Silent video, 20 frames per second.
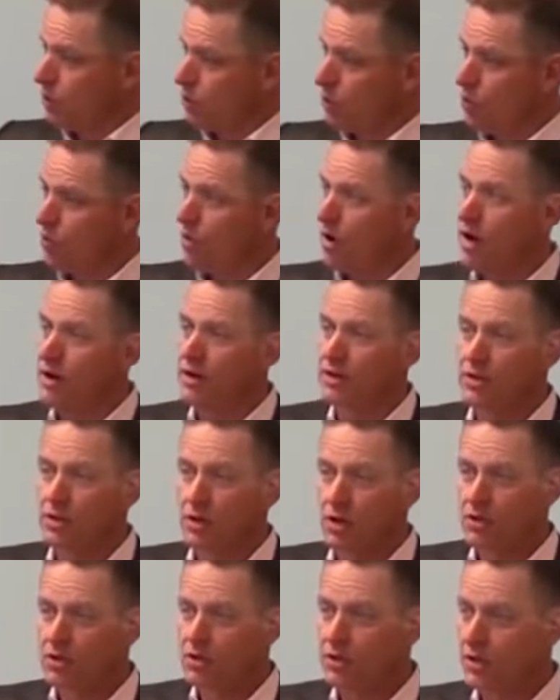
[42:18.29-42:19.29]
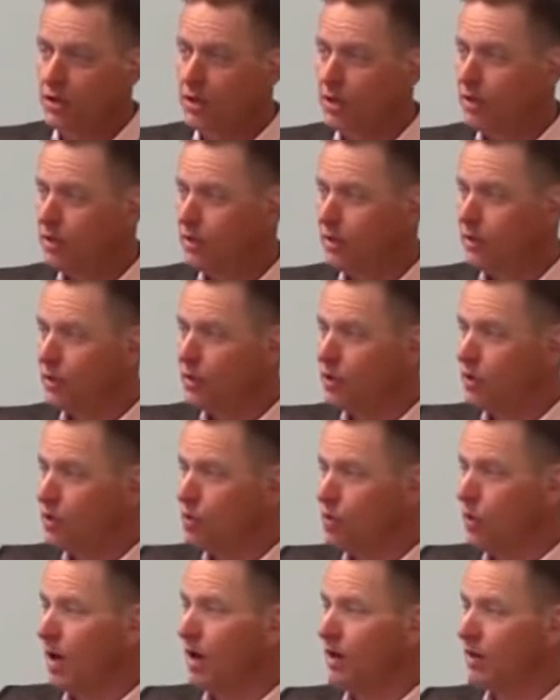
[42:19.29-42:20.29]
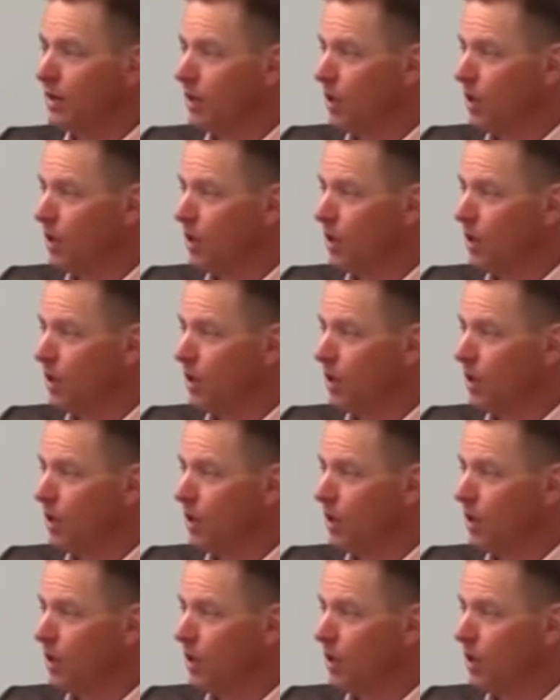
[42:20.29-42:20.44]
you are a doctor, you are